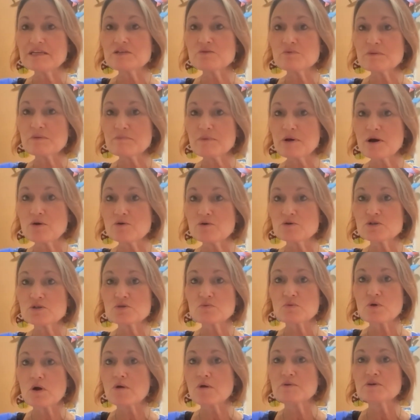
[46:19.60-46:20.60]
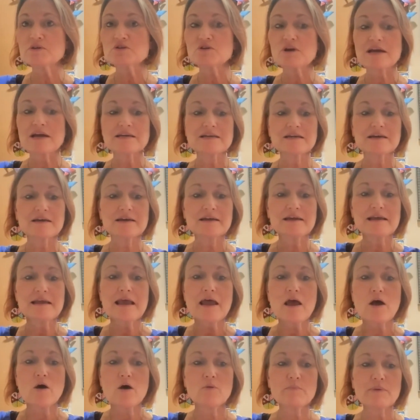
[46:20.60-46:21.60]
we post. We're always trying to
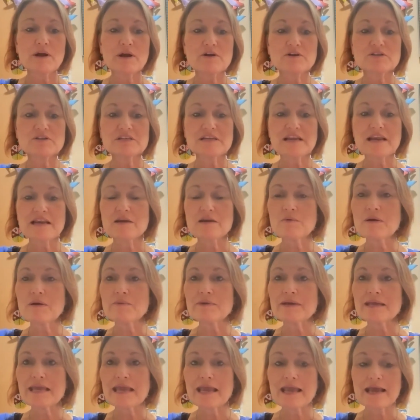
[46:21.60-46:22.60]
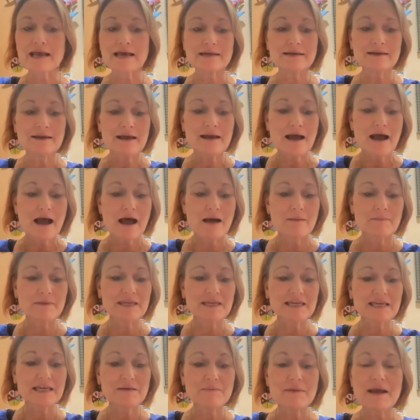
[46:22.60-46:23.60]
help parents in any way we can.
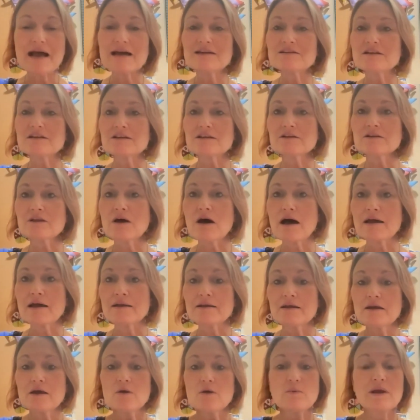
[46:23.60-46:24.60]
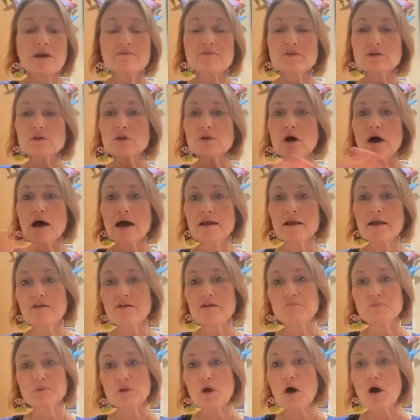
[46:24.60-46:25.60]
Kim has we have a lot
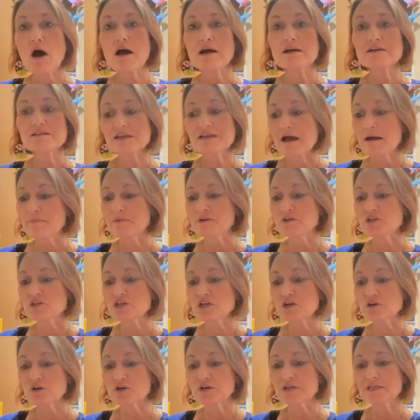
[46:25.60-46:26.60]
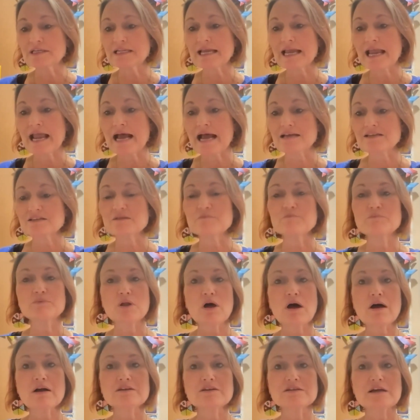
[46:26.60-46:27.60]
of blogs up, and she currently has some
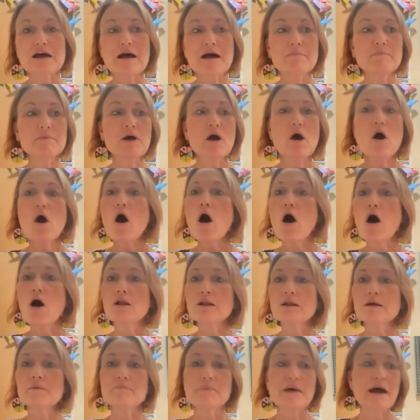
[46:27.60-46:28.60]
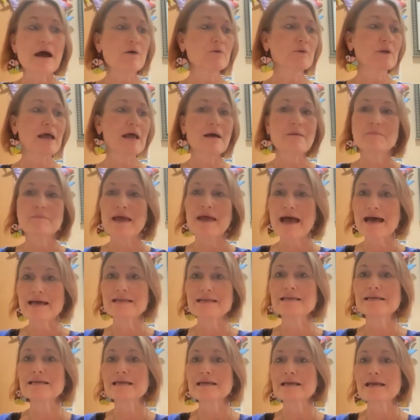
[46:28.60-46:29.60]
blogs up all about
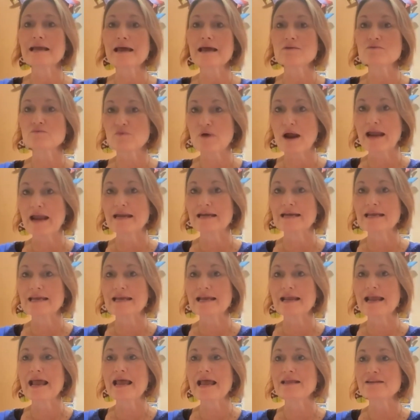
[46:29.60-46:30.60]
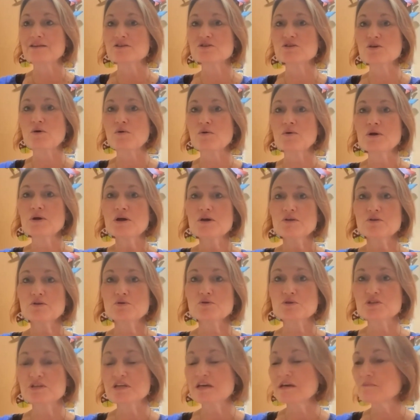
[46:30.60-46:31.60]
editing and writing. And so
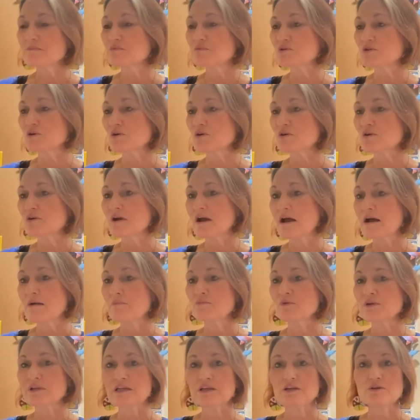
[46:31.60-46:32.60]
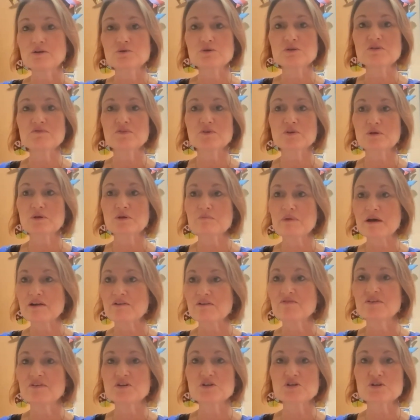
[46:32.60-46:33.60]
those tips are really useful and
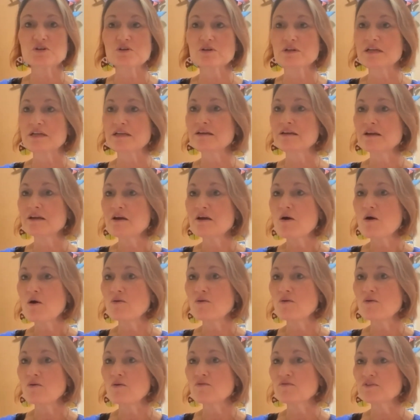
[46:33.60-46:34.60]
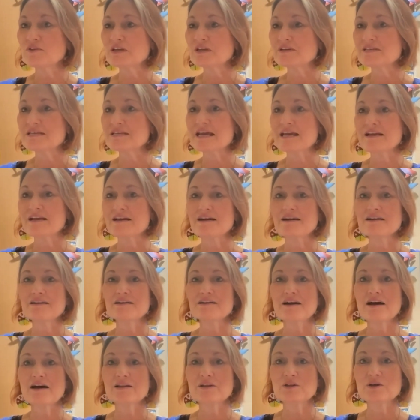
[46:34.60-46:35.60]
beneficial, and hopefully you can take
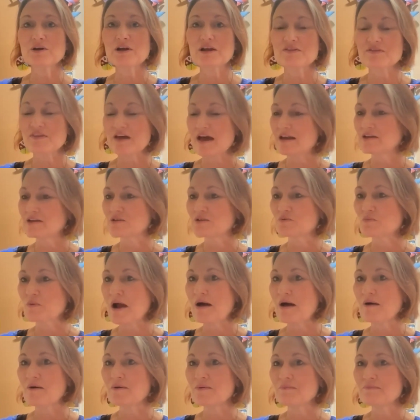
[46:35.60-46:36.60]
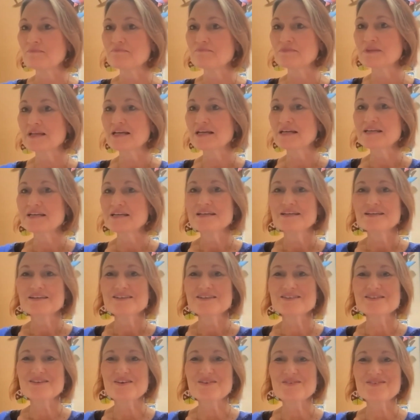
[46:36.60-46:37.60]
a look at that as well.
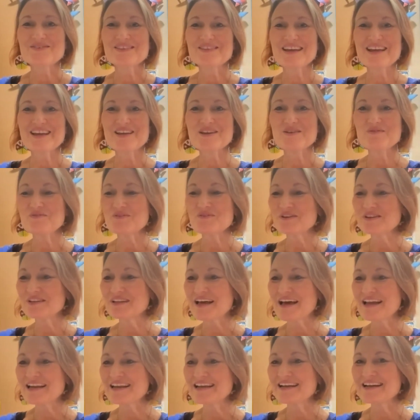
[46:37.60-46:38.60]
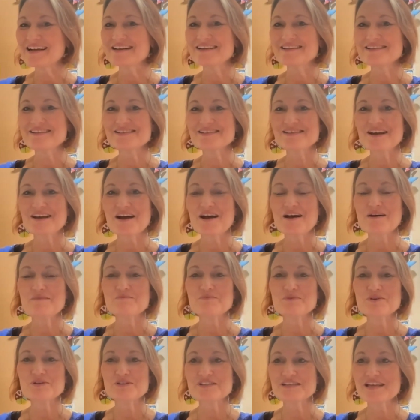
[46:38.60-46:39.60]
So thank you for letting us
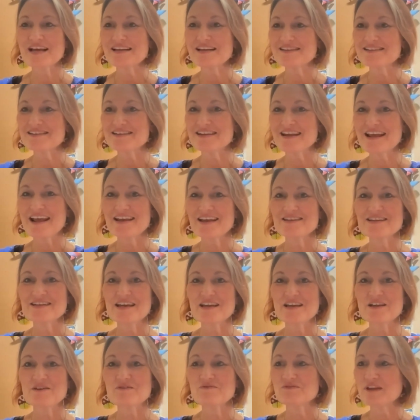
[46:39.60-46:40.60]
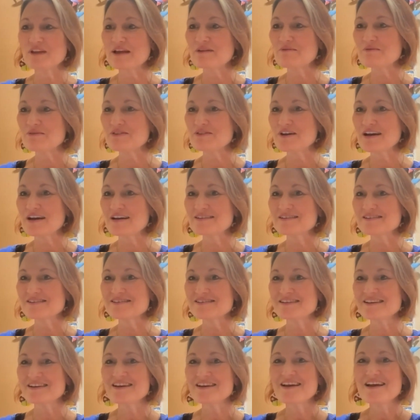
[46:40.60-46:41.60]
present today and taking flight with
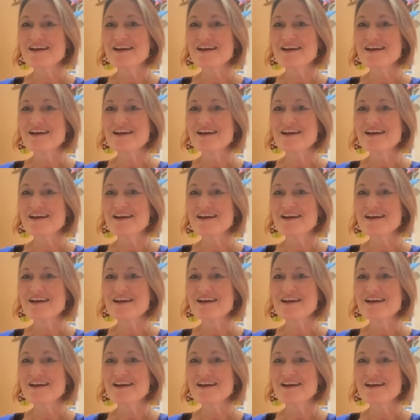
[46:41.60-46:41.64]
us